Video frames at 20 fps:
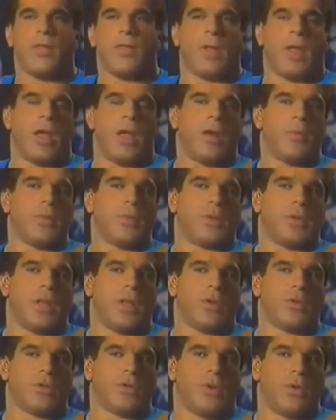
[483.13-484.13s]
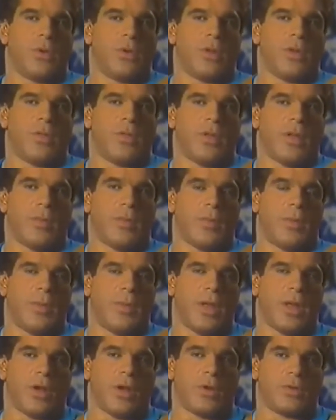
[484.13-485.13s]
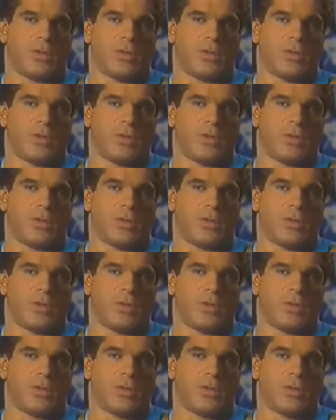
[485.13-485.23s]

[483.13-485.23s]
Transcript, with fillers: the upper deltoid and the upper pec go